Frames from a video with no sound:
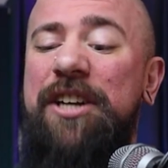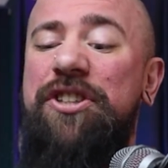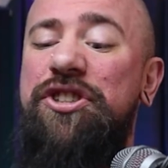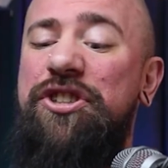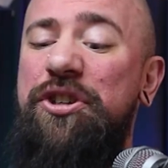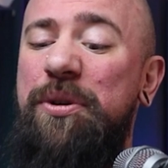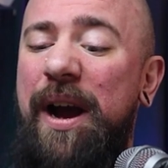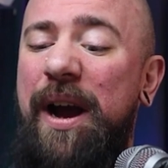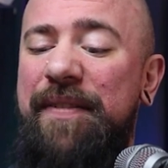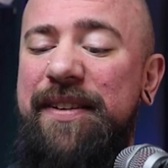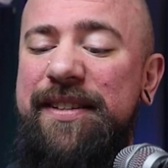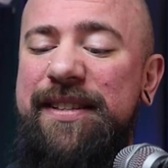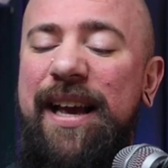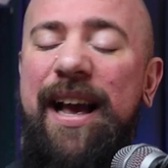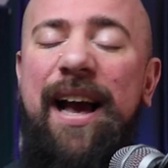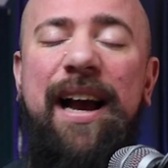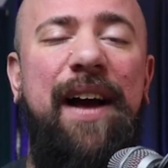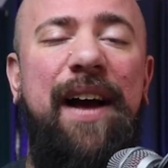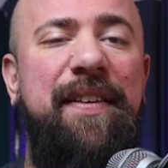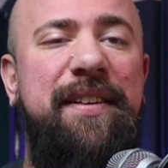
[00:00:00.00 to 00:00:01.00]
I do have to
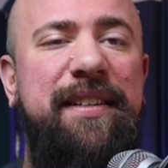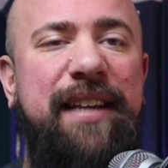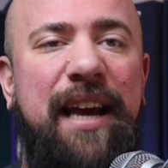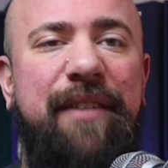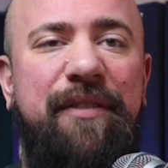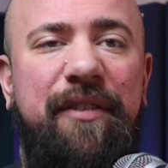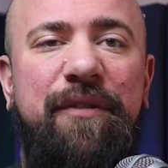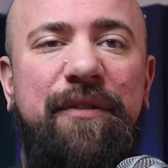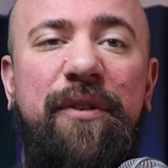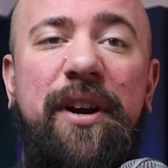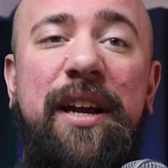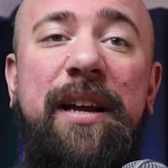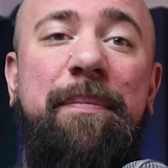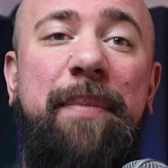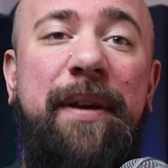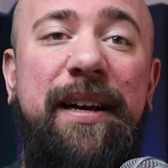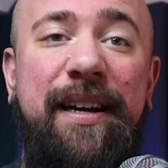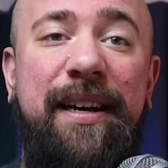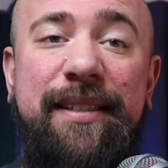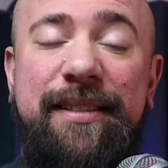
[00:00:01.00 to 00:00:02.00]
say, I got this can for free
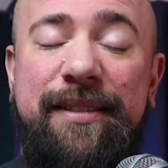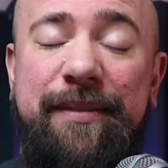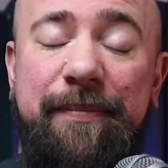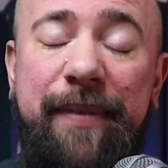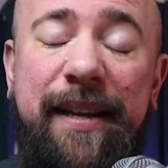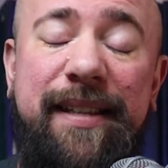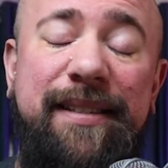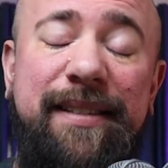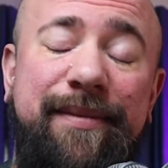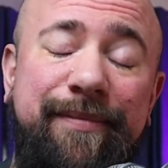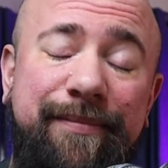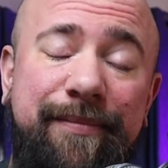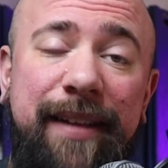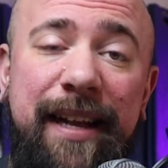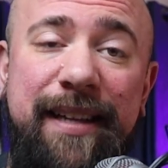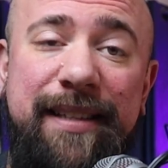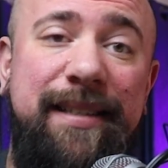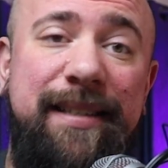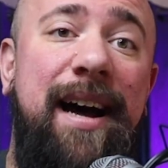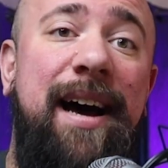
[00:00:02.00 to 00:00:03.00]
because it's
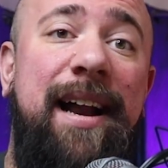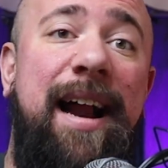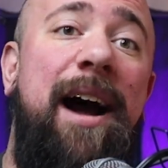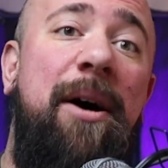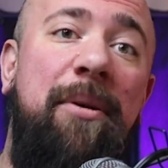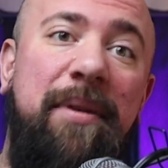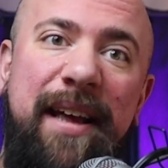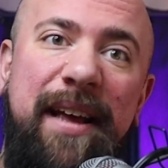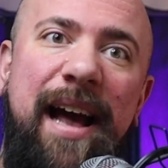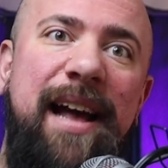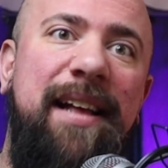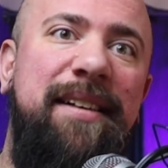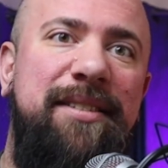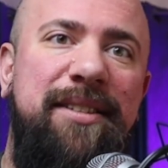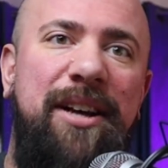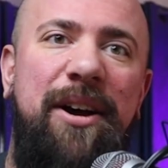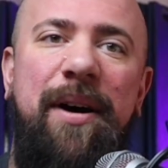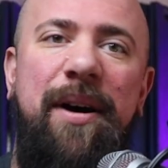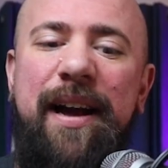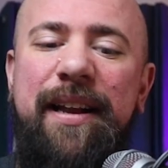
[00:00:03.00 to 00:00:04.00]
it's not out yet,
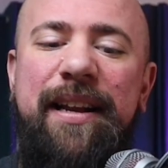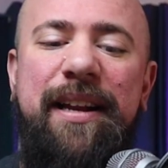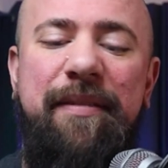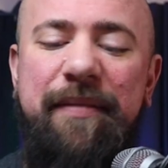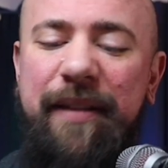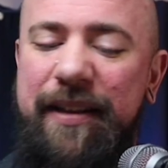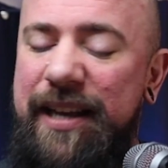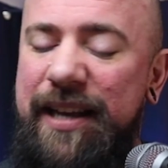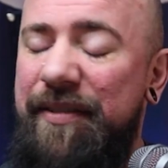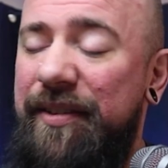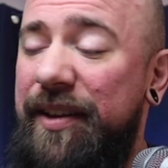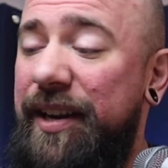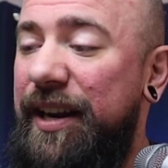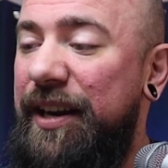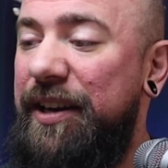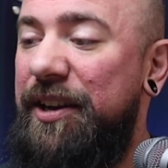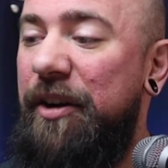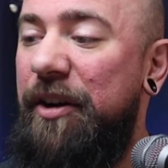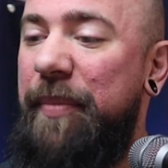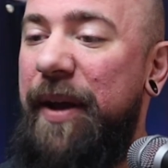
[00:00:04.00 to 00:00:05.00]
so I definitely
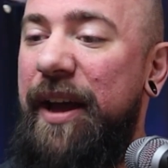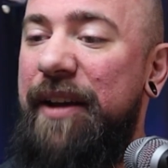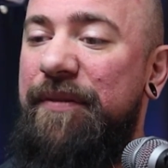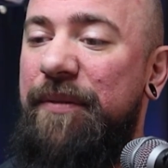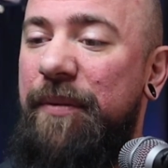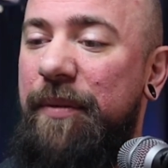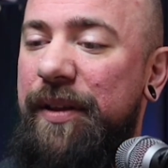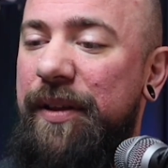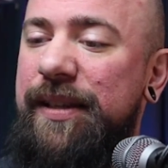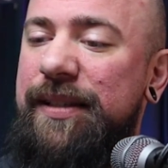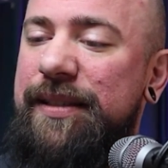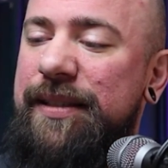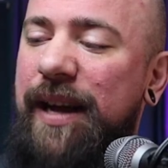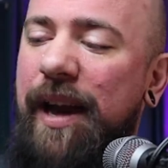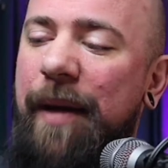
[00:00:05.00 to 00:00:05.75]
didn't go pay for it this